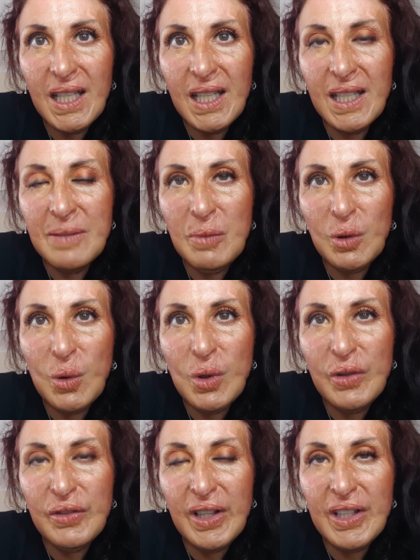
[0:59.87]
in my
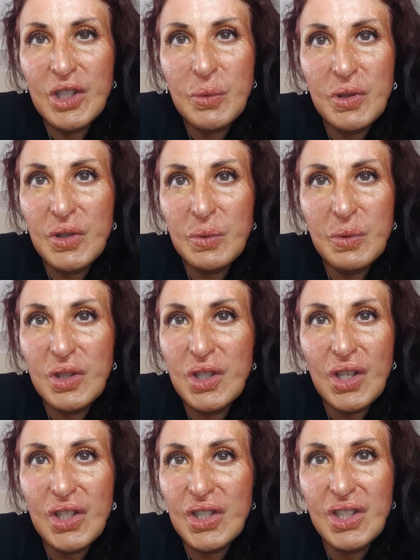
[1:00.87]
local village was
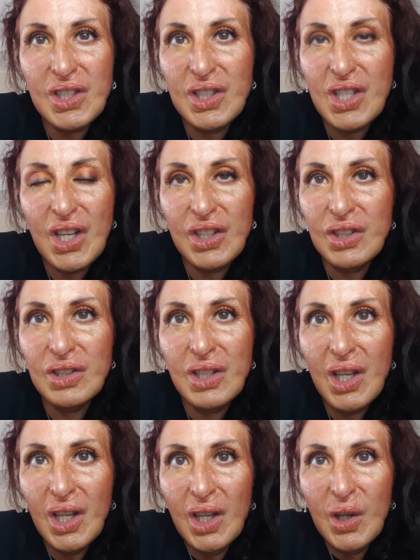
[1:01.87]
just down
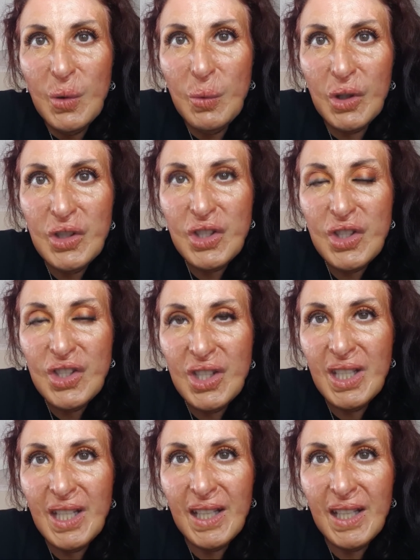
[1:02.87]
one street